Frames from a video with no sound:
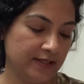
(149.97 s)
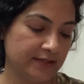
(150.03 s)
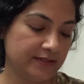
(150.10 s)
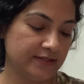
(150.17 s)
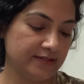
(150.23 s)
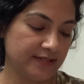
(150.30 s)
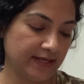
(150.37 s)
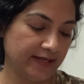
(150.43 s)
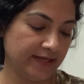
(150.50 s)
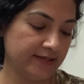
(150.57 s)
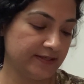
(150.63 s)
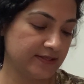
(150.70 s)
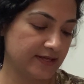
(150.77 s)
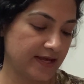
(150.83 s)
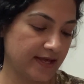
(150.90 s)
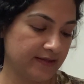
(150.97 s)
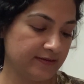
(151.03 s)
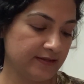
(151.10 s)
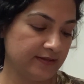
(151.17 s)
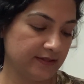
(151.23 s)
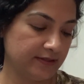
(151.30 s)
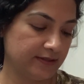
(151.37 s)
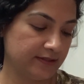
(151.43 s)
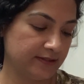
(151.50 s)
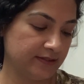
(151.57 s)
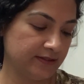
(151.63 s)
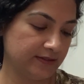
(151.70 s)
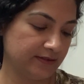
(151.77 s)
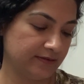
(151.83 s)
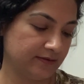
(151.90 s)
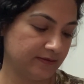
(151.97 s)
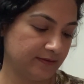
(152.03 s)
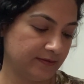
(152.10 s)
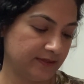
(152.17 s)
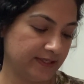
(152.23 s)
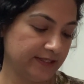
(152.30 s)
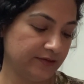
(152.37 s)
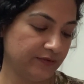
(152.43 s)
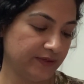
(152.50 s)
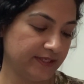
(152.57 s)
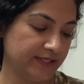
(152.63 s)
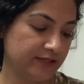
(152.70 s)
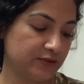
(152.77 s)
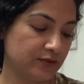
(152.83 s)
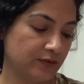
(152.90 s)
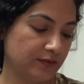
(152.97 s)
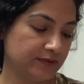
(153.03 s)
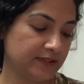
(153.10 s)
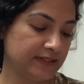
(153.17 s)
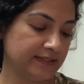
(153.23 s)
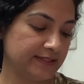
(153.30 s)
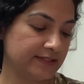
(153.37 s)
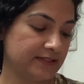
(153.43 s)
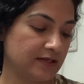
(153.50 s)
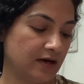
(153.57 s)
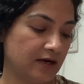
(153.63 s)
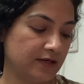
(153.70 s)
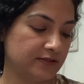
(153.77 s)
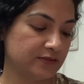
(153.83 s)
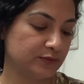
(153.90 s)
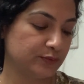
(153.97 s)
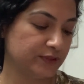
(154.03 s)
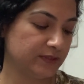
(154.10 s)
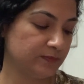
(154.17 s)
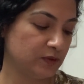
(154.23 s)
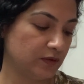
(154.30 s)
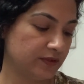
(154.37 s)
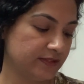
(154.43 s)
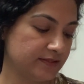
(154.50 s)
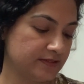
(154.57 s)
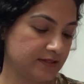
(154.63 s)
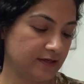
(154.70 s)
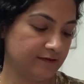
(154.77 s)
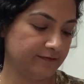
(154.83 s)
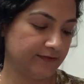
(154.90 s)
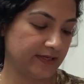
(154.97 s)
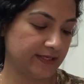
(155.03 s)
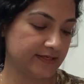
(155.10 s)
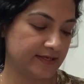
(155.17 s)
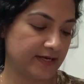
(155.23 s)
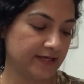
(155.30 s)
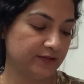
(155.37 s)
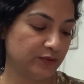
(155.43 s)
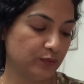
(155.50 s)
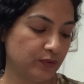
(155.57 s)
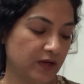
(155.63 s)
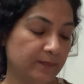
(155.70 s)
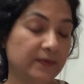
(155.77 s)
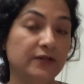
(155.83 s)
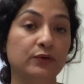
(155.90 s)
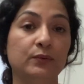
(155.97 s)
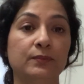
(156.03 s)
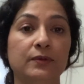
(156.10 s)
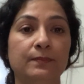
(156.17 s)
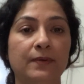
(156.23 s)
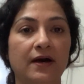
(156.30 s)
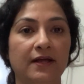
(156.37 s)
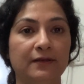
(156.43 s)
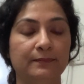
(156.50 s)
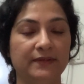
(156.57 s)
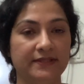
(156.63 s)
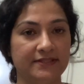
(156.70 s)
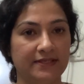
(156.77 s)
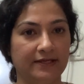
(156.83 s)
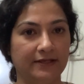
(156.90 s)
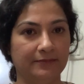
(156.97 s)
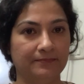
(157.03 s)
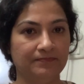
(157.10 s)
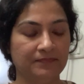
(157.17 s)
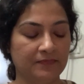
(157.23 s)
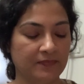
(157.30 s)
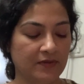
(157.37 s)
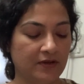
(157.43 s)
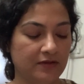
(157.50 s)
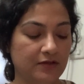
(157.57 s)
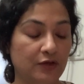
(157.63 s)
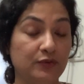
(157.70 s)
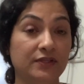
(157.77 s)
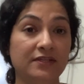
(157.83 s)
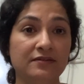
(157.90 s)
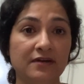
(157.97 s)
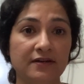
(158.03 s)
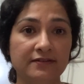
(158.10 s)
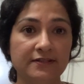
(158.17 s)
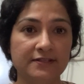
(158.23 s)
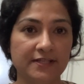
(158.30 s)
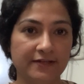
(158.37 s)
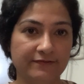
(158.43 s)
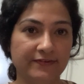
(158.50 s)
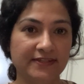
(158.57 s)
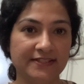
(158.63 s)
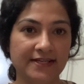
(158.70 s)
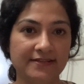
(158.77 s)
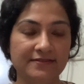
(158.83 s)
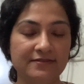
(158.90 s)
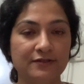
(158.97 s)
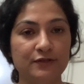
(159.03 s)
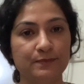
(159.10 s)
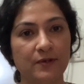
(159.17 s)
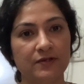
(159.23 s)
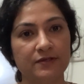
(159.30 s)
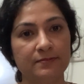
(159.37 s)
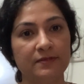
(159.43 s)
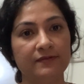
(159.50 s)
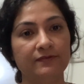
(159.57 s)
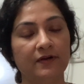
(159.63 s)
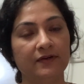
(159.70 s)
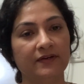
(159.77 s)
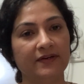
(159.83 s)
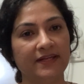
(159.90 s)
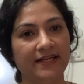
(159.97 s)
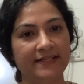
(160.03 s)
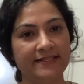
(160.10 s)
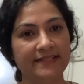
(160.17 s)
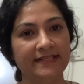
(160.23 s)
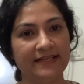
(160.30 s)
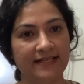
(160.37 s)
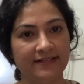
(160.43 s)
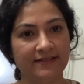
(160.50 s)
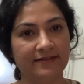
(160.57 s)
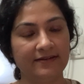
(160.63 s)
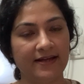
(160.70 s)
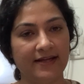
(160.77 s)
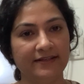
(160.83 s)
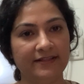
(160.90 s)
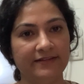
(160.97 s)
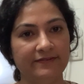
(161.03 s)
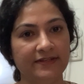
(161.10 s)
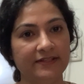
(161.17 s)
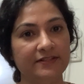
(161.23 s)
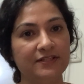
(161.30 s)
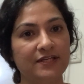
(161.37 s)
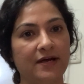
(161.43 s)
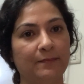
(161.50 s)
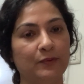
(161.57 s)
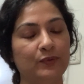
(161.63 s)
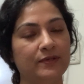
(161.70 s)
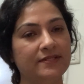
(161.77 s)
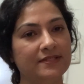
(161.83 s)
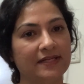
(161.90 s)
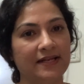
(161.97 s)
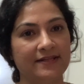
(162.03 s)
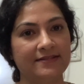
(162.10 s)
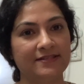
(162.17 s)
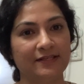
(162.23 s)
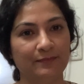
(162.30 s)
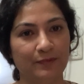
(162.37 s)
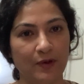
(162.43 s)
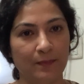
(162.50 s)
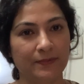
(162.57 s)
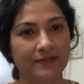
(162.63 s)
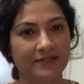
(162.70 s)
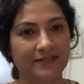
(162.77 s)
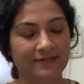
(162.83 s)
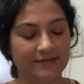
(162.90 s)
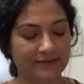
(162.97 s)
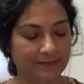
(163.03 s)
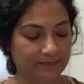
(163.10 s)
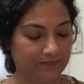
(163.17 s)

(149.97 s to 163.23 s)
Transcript: The second and the third ingredient on the list are sodium Laureth sulfate and Cocamidopropyl Betaine. Now these are the surfactants responsible for creating leather and giving the shampoo its cleansing properties.